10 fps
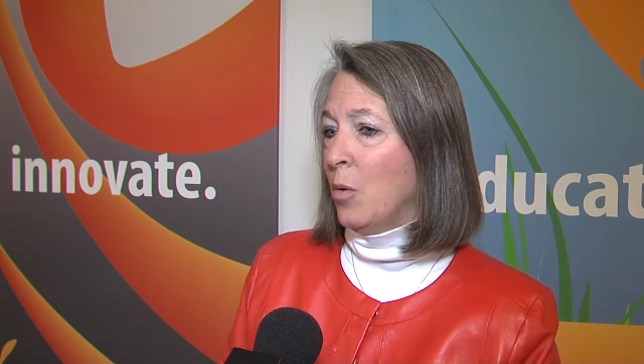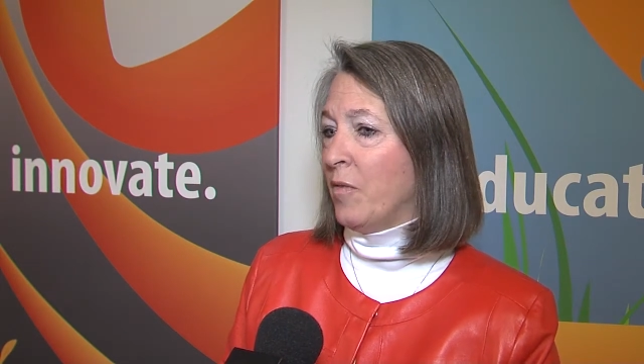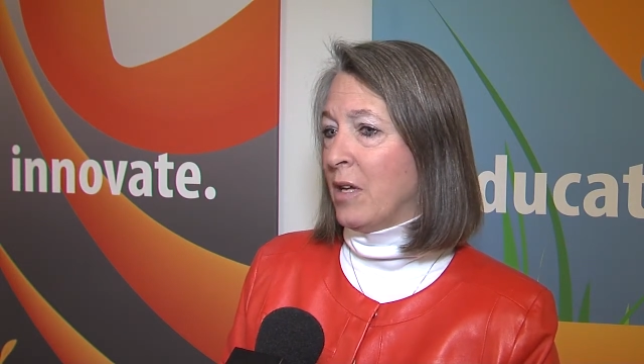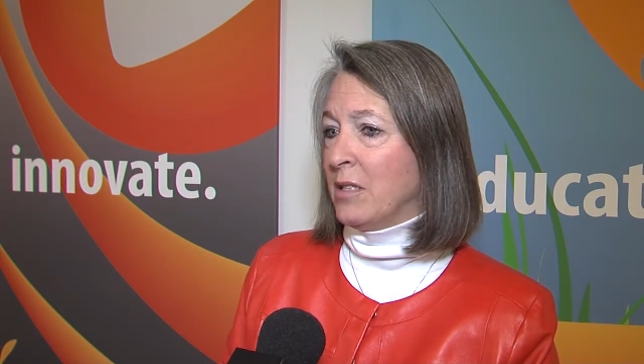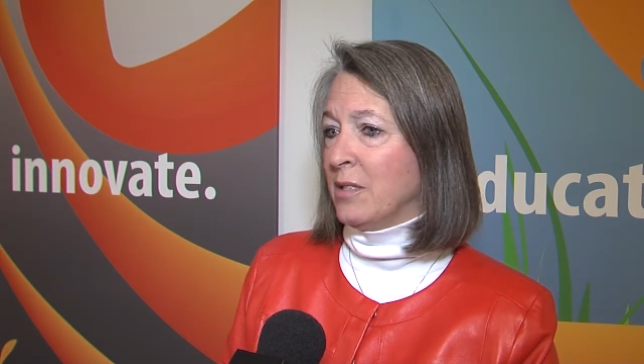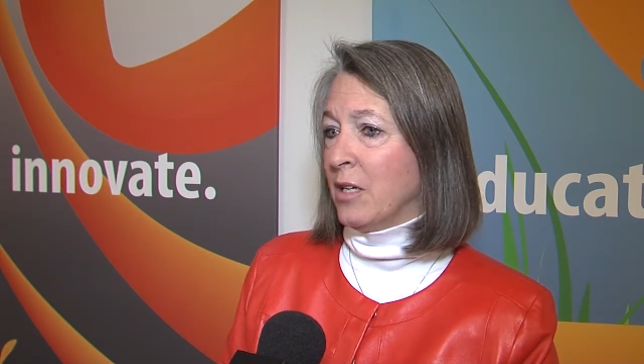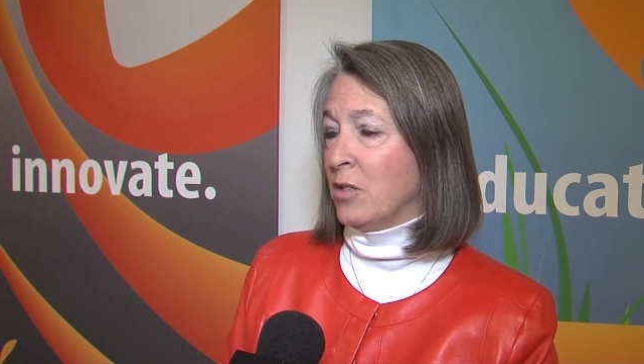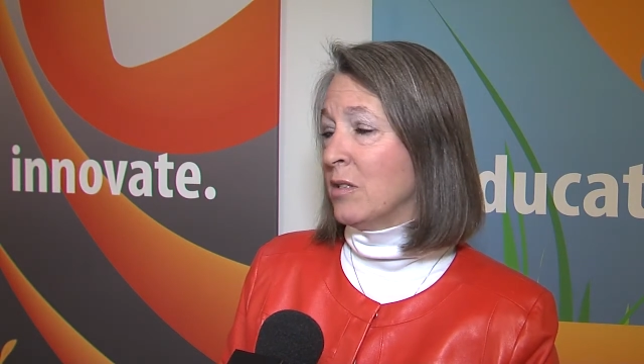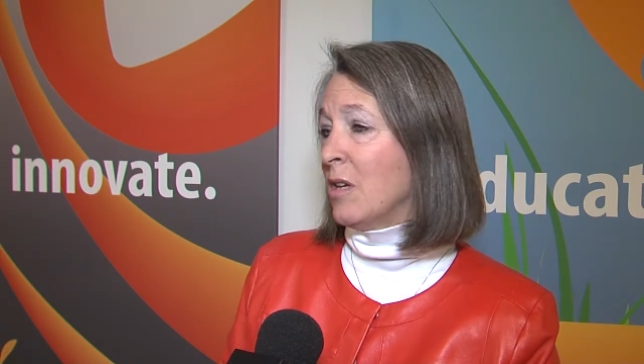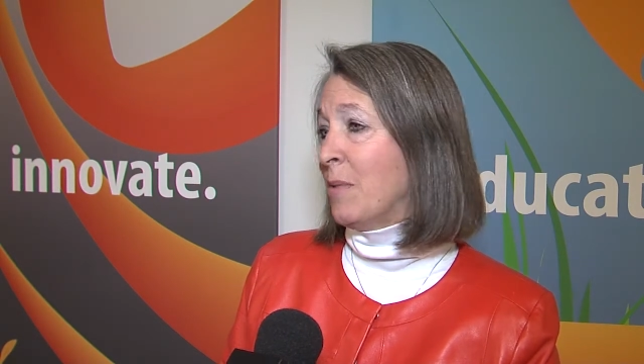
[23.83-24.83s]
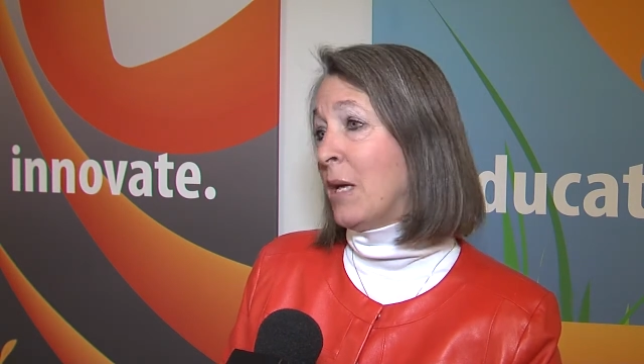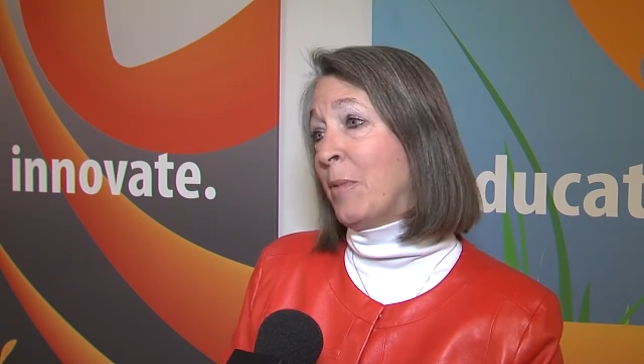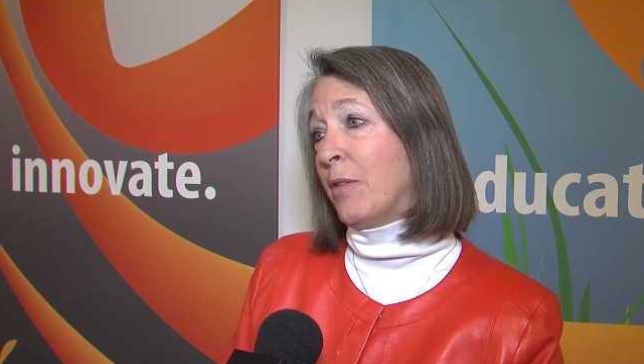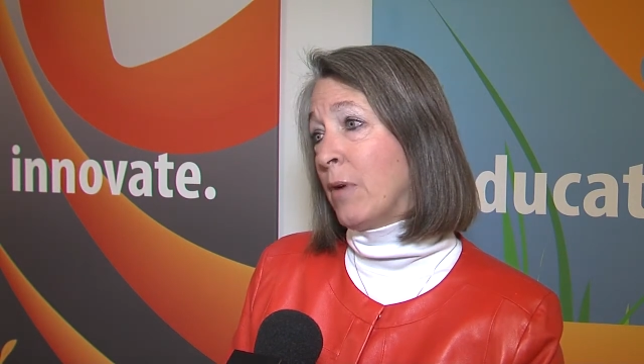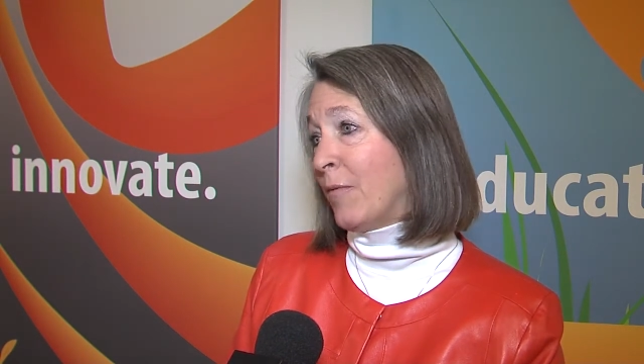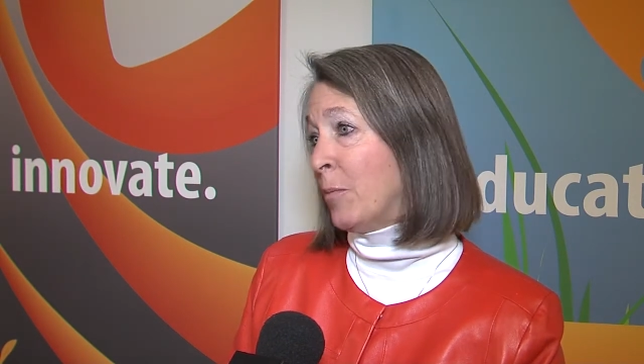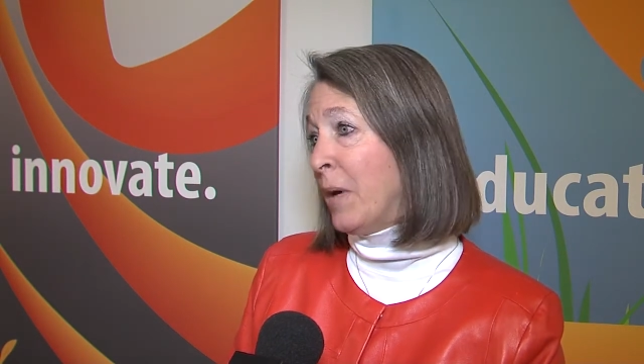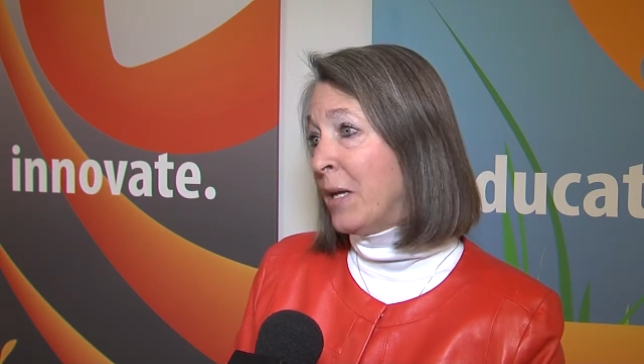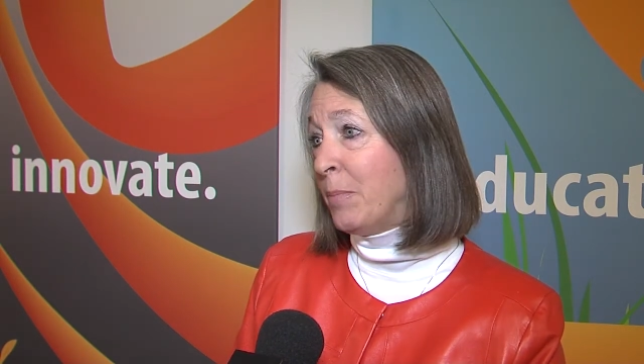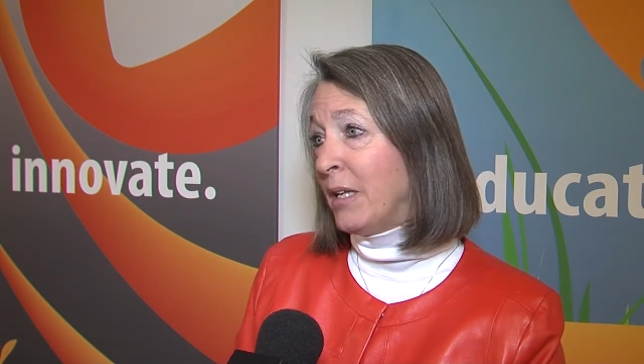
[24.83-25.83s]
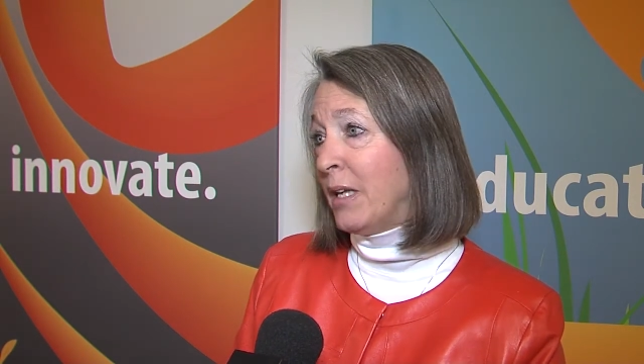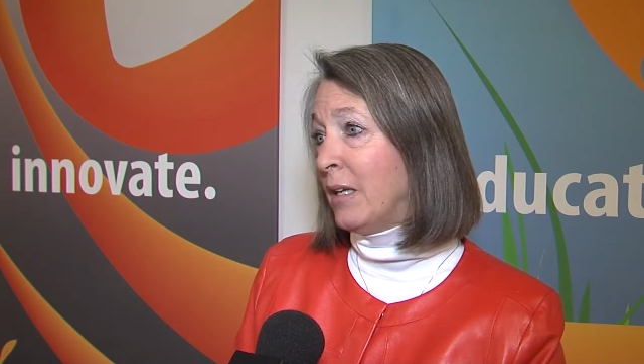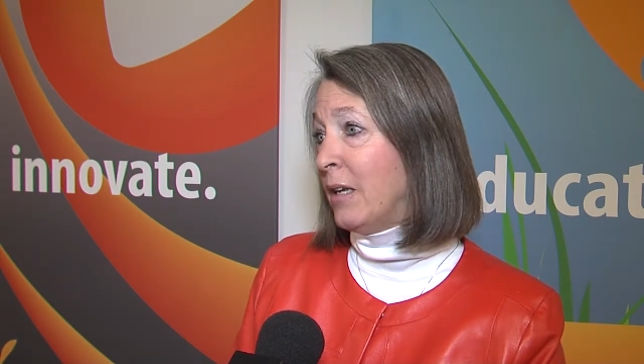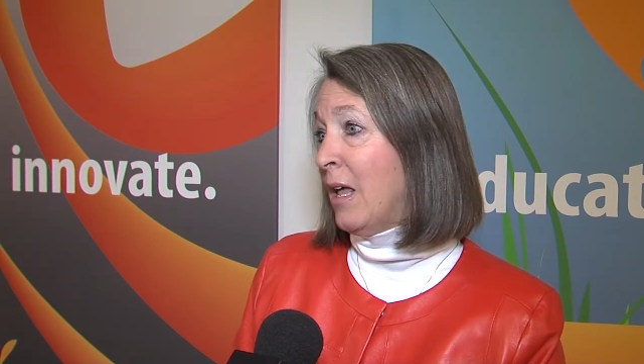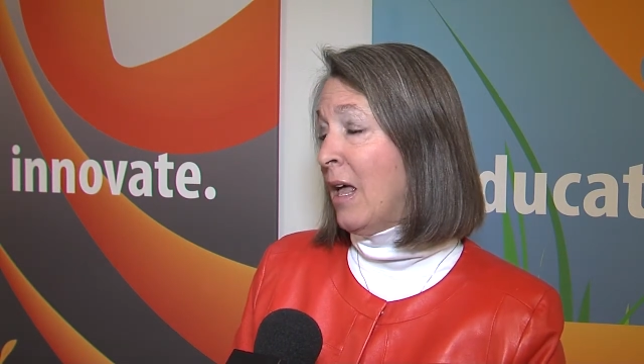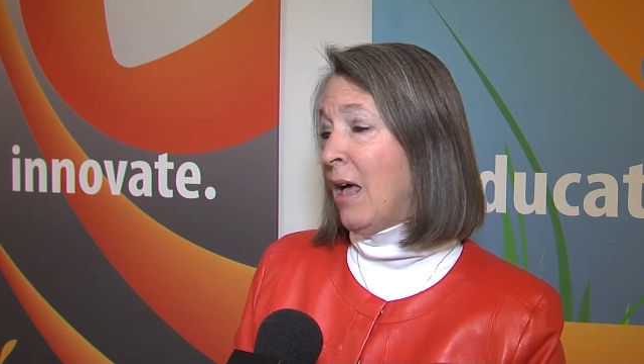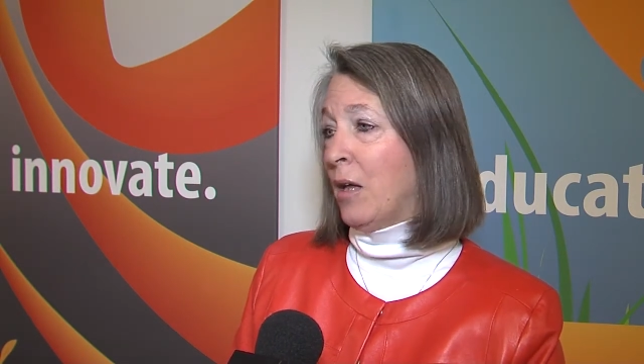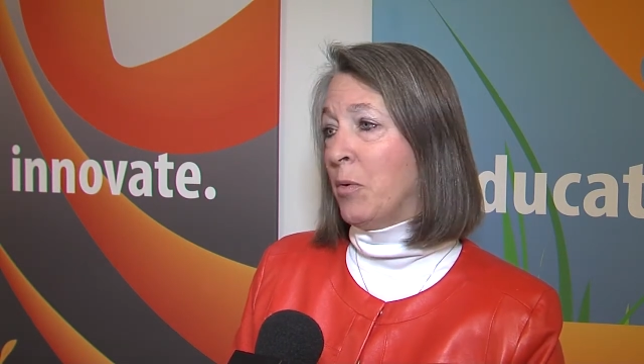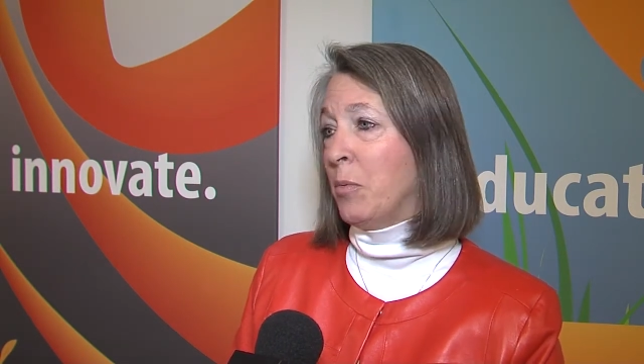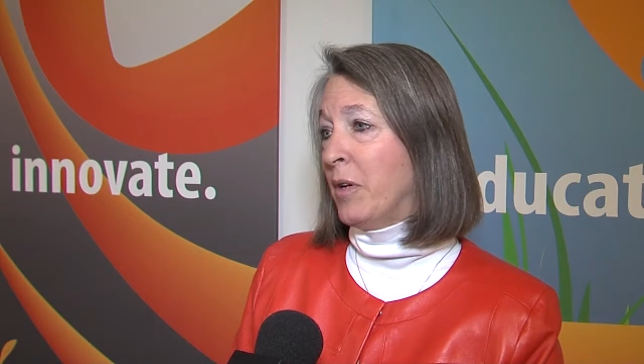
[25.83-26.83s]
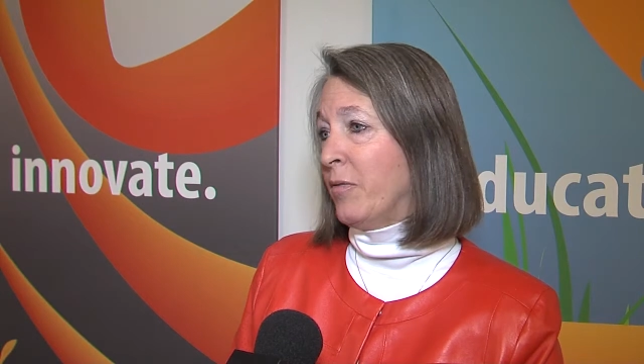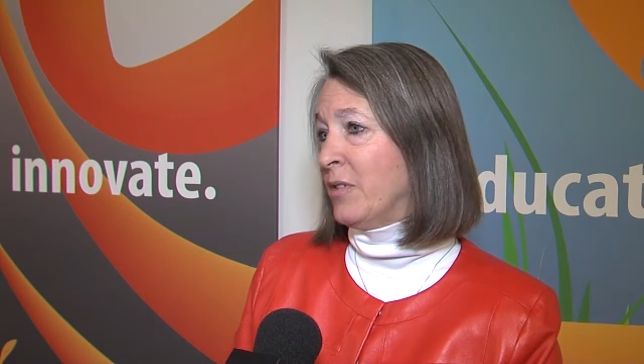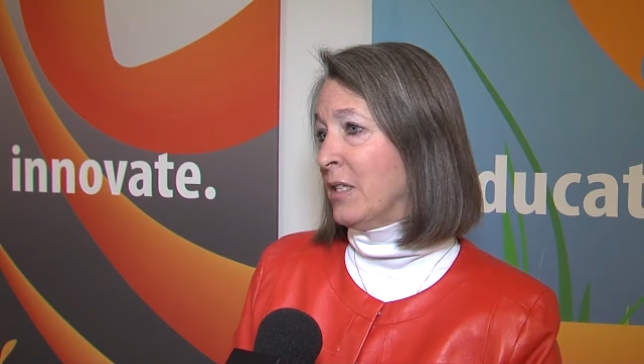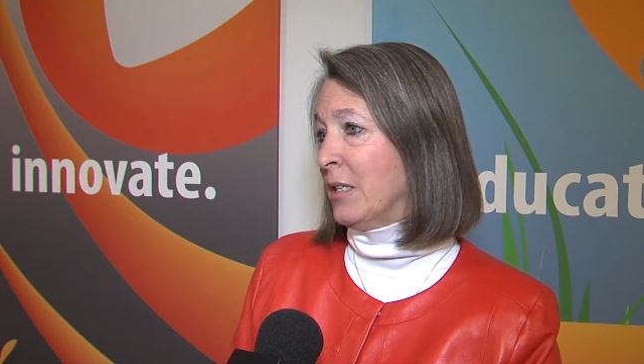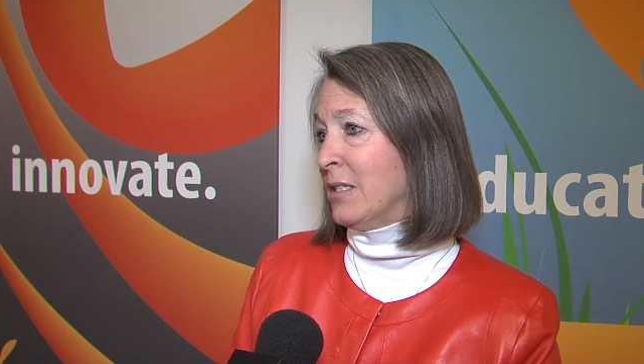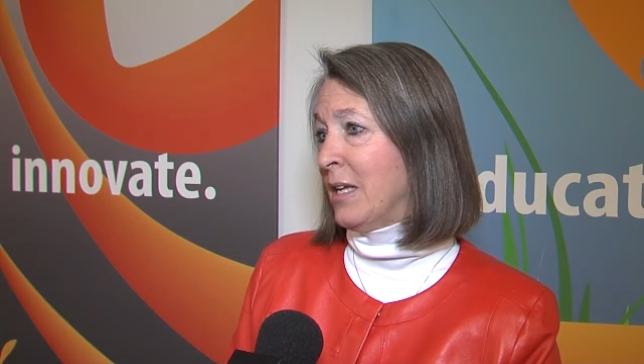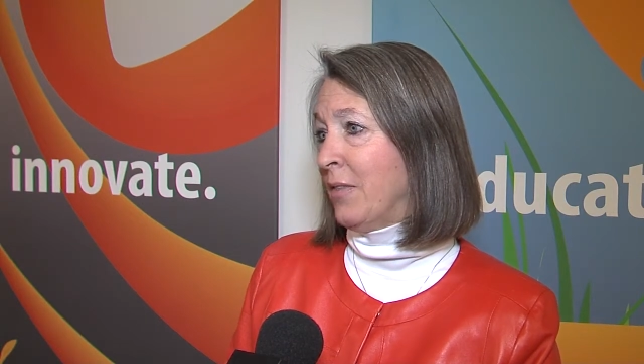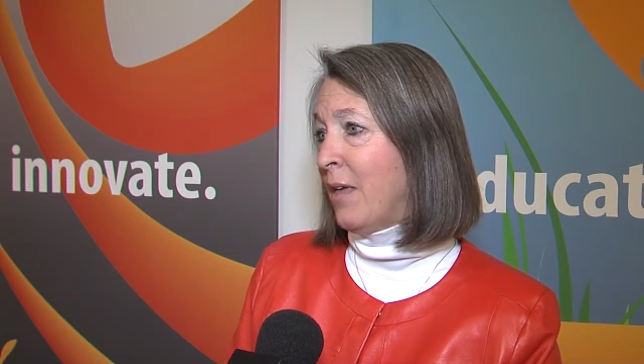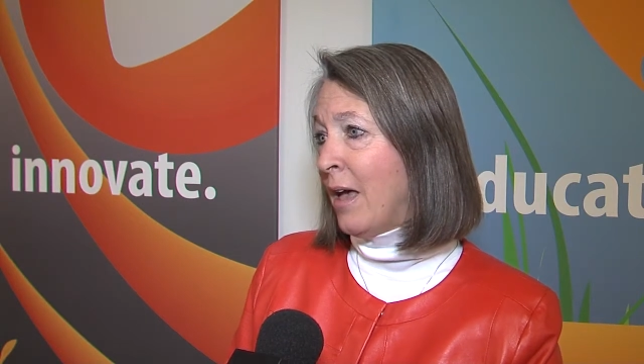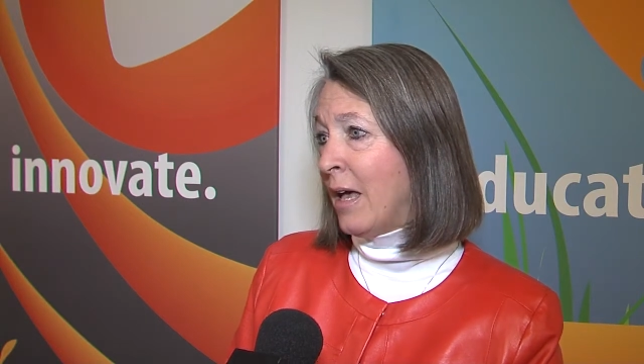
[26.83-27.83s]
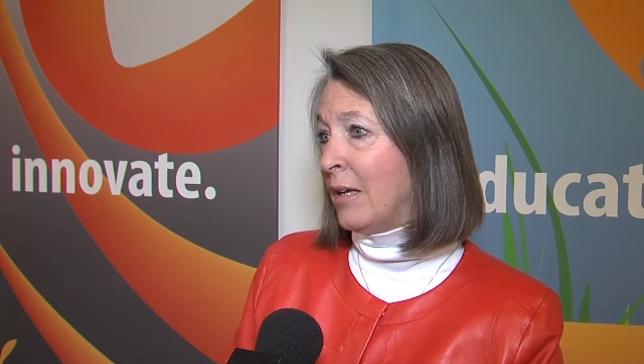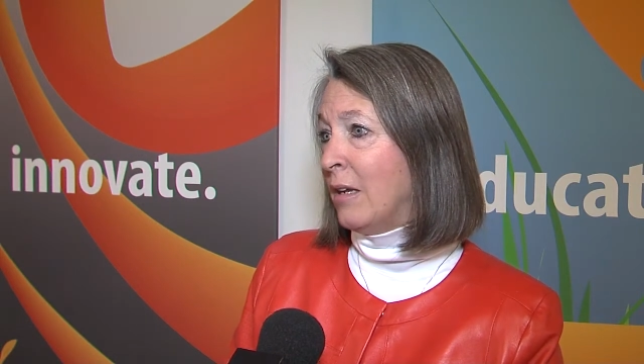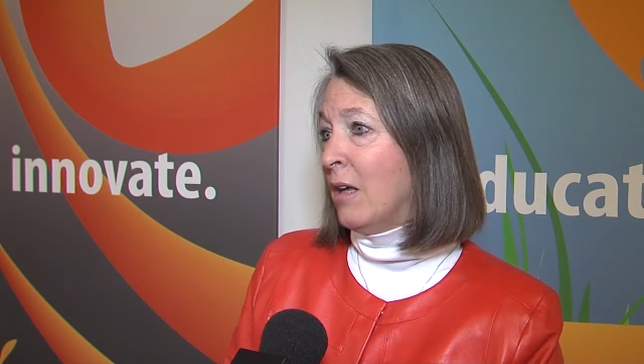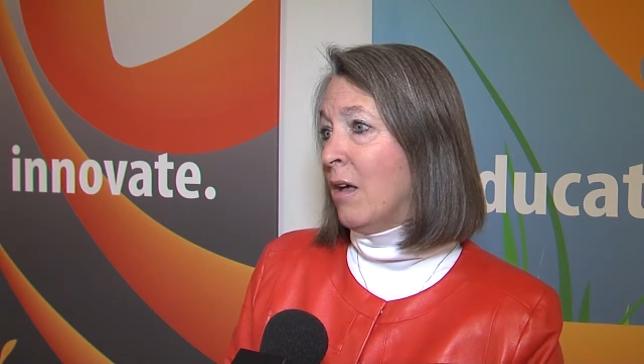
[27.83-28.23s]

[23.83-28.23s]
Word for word: We've got discussions coming up on the Rockville Pike Plan. How do we want to facilitate that?